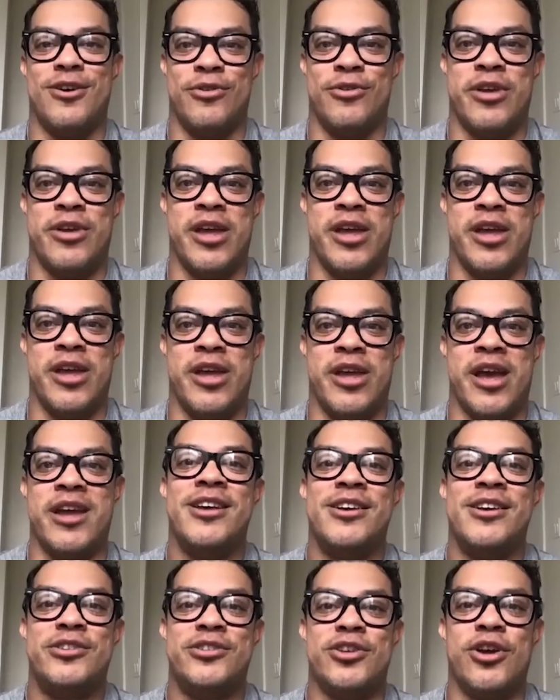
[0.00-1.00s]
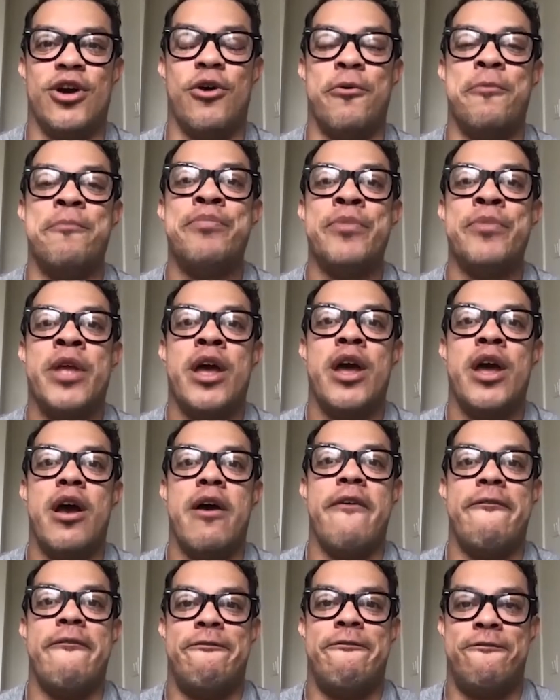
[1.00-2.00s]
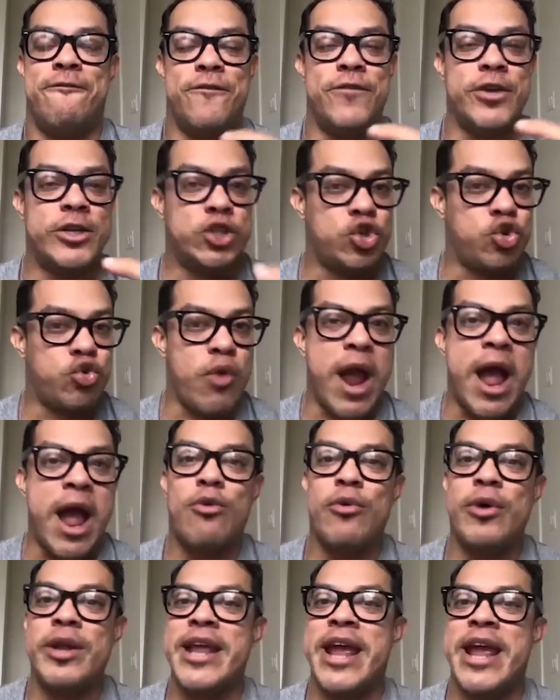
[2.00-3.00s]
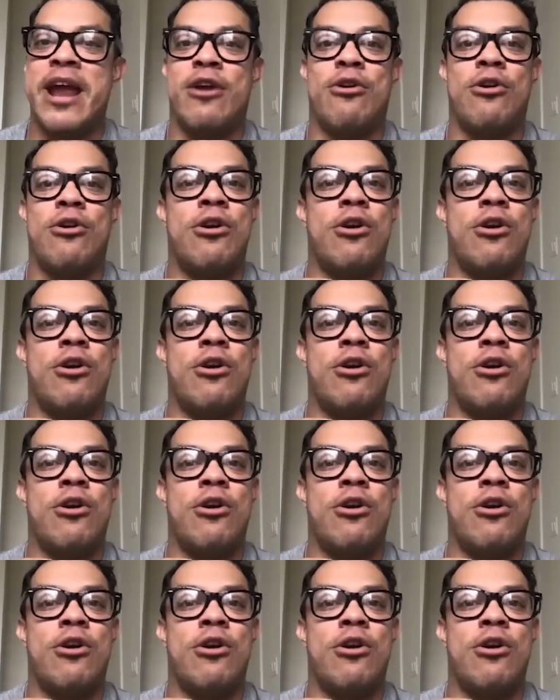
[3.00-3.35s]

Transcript: Okay. So trial and